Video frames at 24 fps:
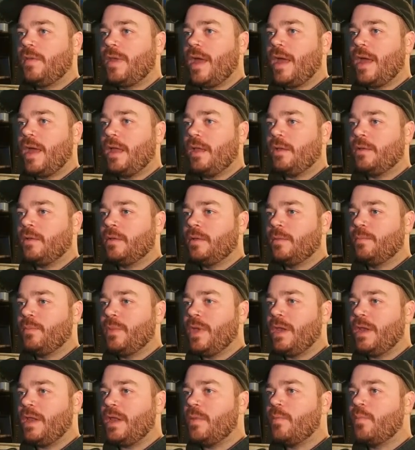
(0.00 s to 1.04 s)
that
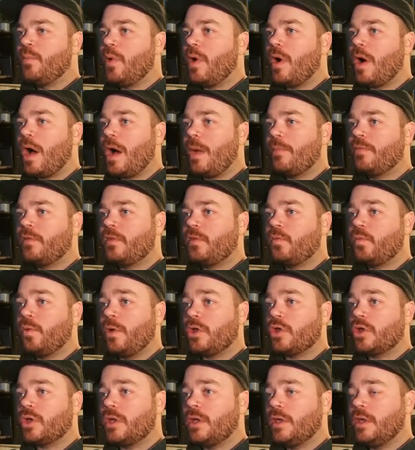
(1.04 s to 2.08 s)
medium pop
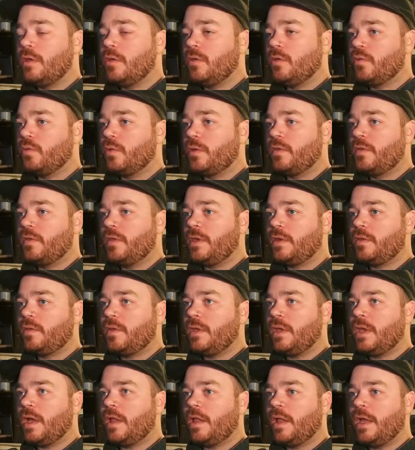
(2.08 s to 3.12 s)
switch heel
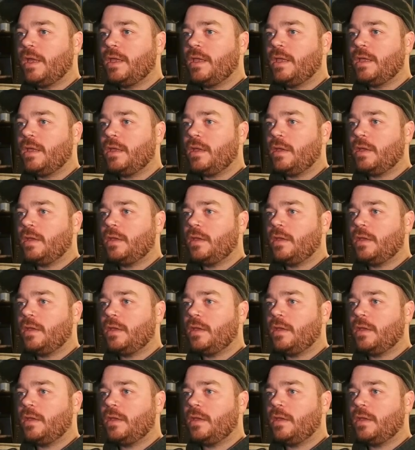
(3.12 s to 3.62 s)
360, I like it.